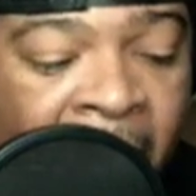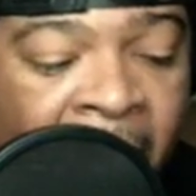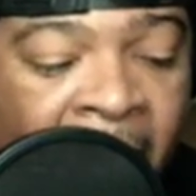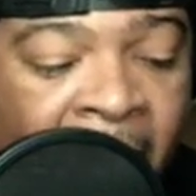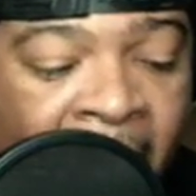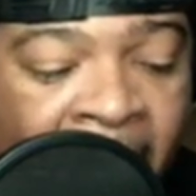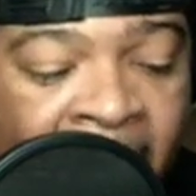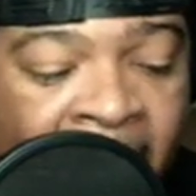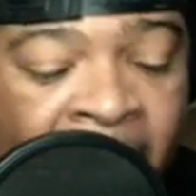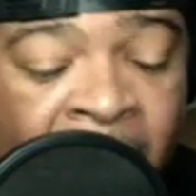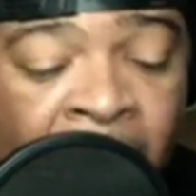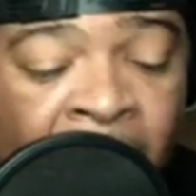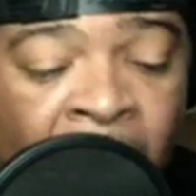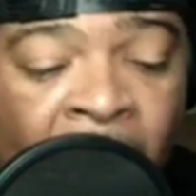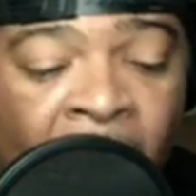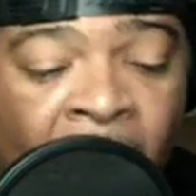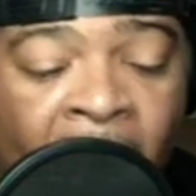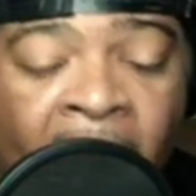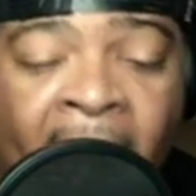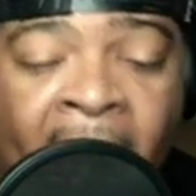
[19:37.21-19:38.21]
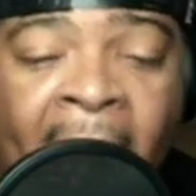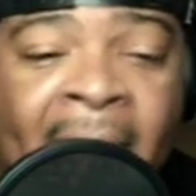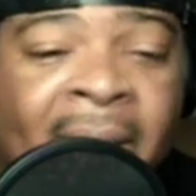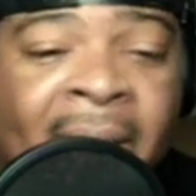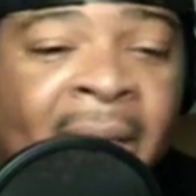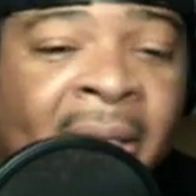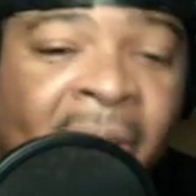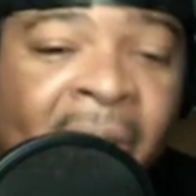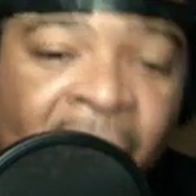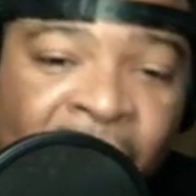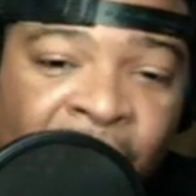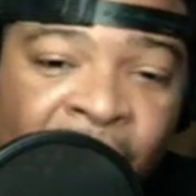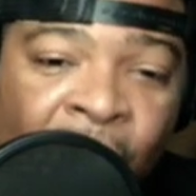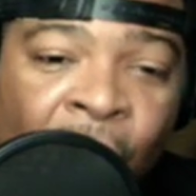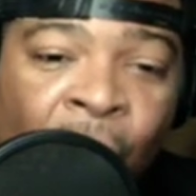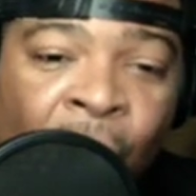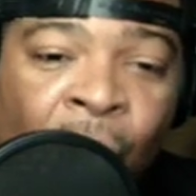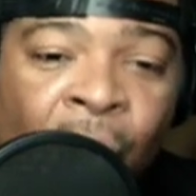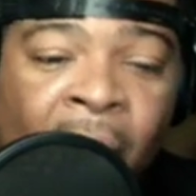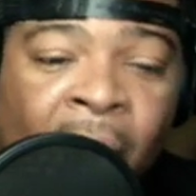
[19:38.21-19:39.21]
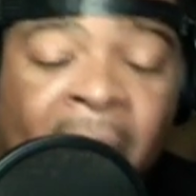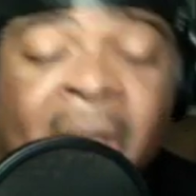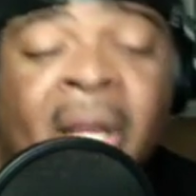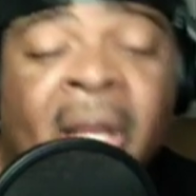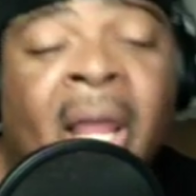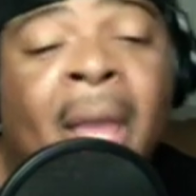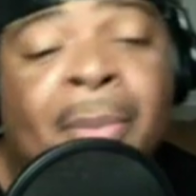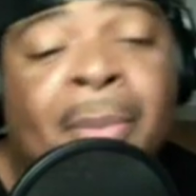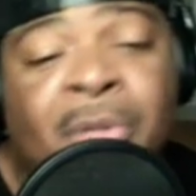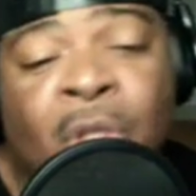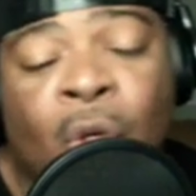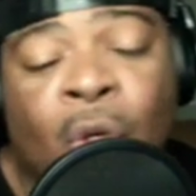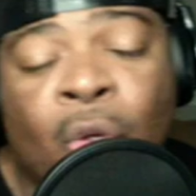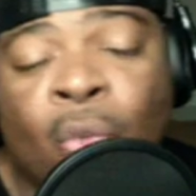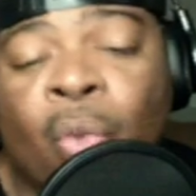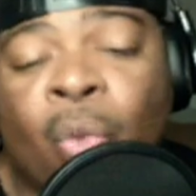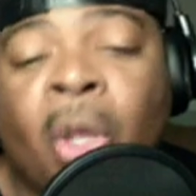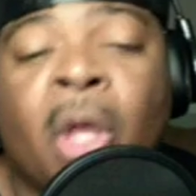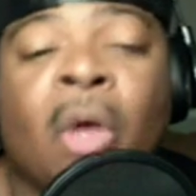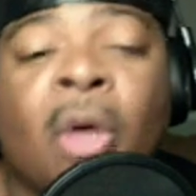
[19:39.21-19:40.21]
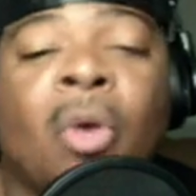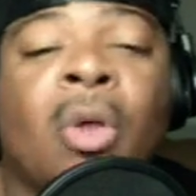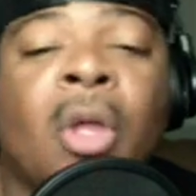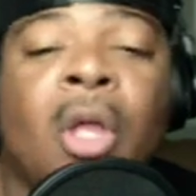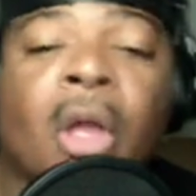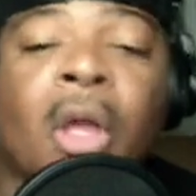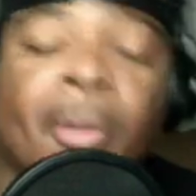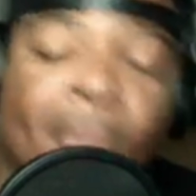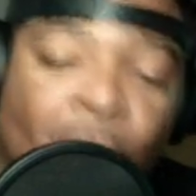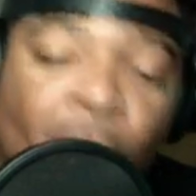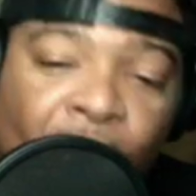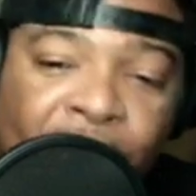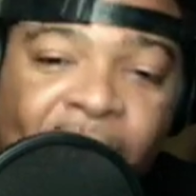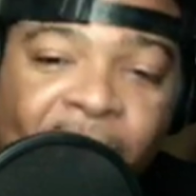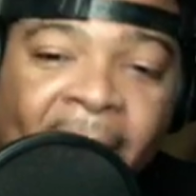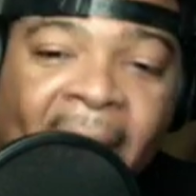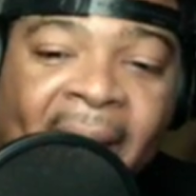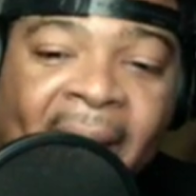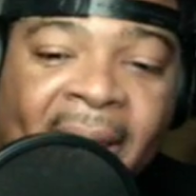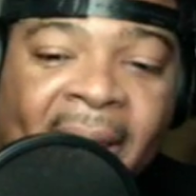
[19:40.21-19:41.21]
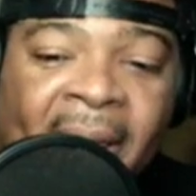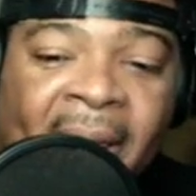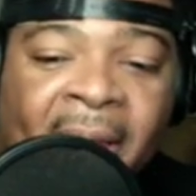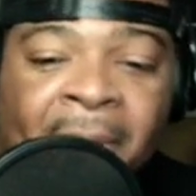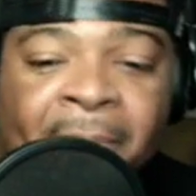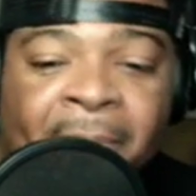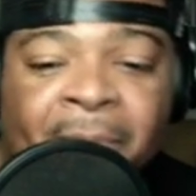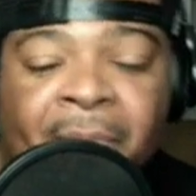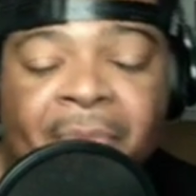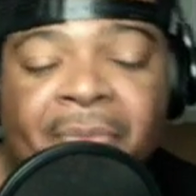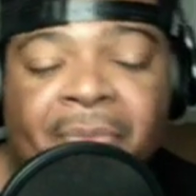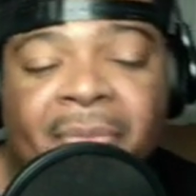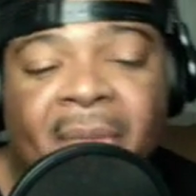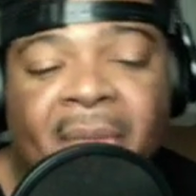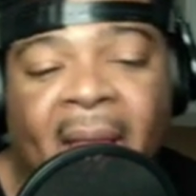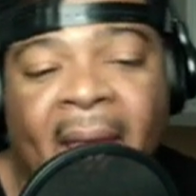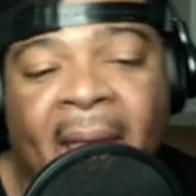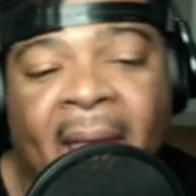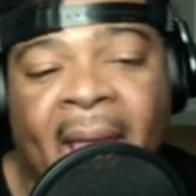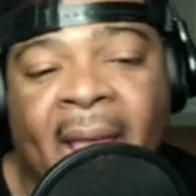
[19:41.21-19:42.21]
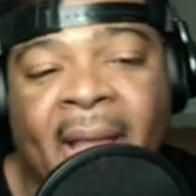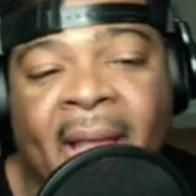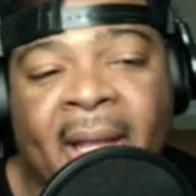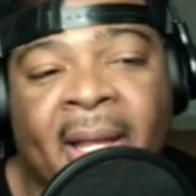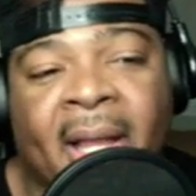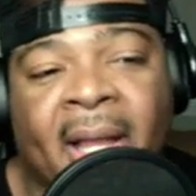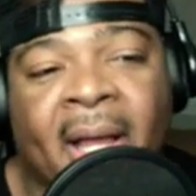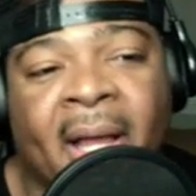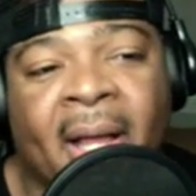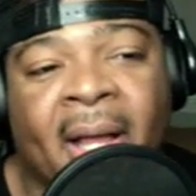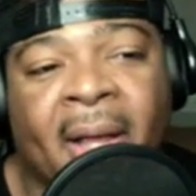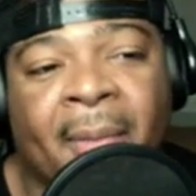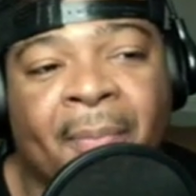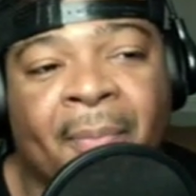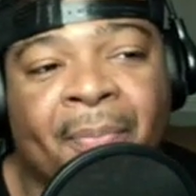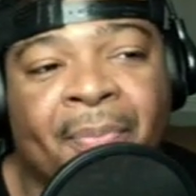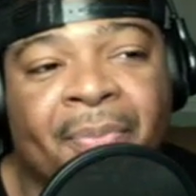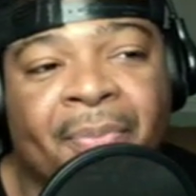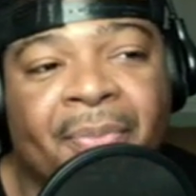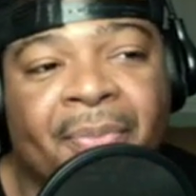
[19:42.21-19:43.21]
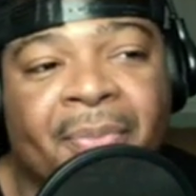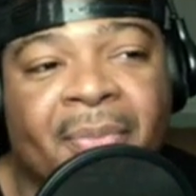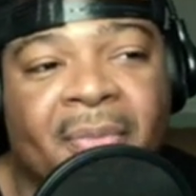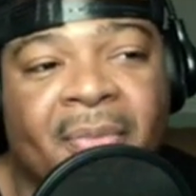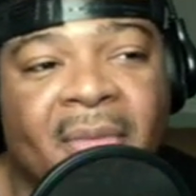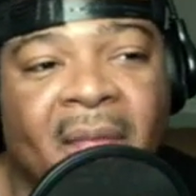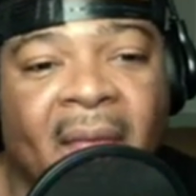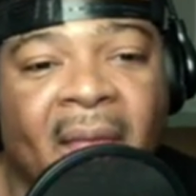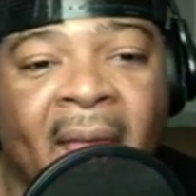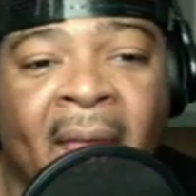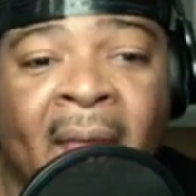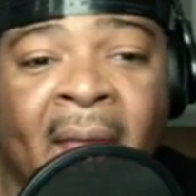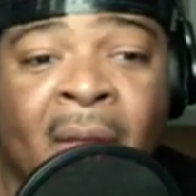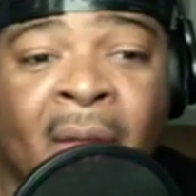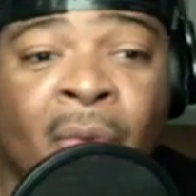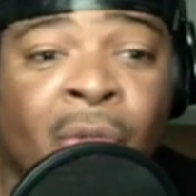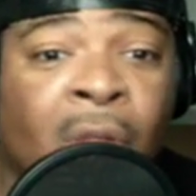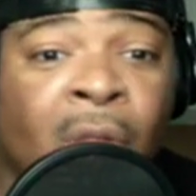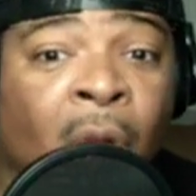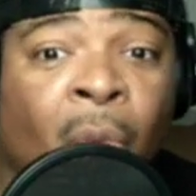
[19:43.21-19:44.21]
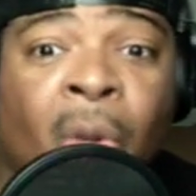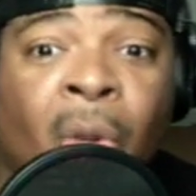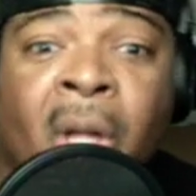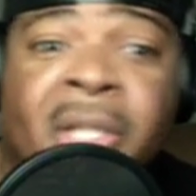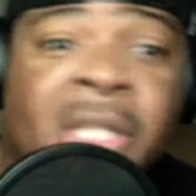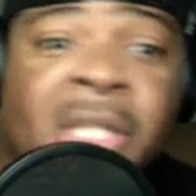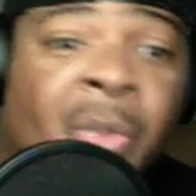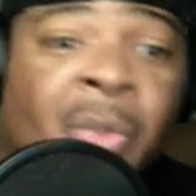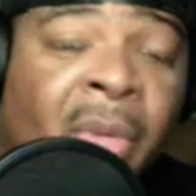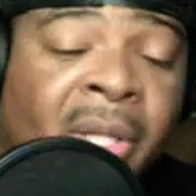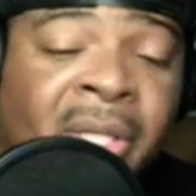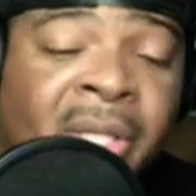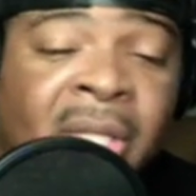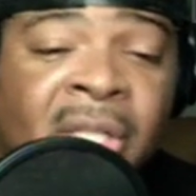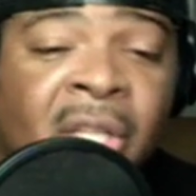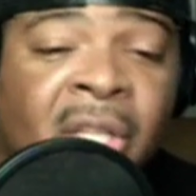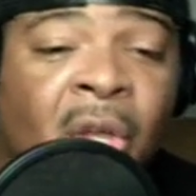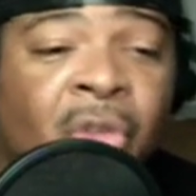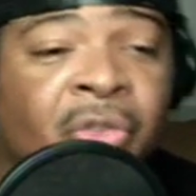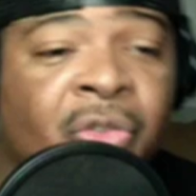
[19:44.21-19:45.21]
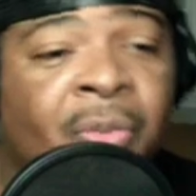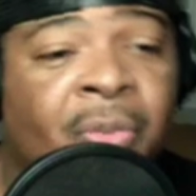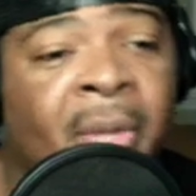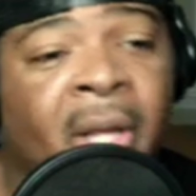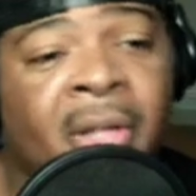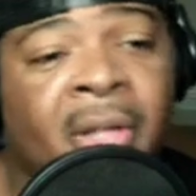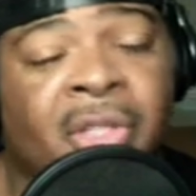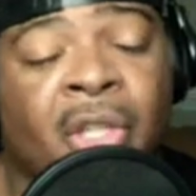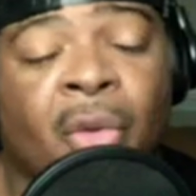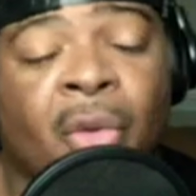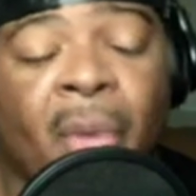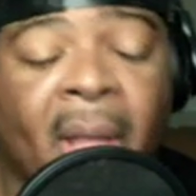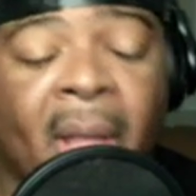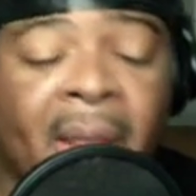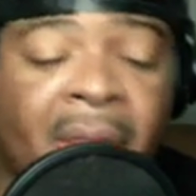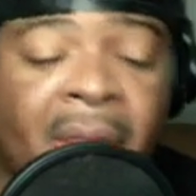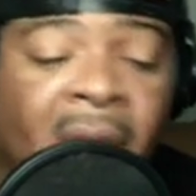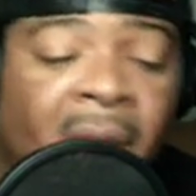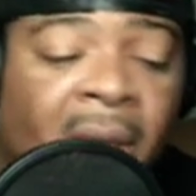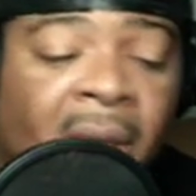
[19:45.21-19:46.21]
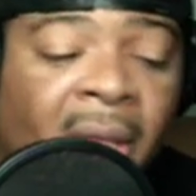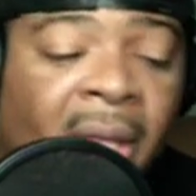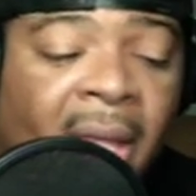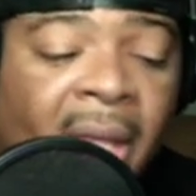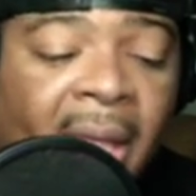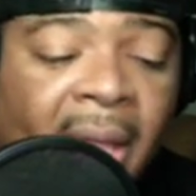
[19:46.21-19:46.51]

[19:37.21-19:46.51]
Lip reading: And at the end of the show, end of the episode, Will moves back in, and we're going to see where the season goes from here. So in the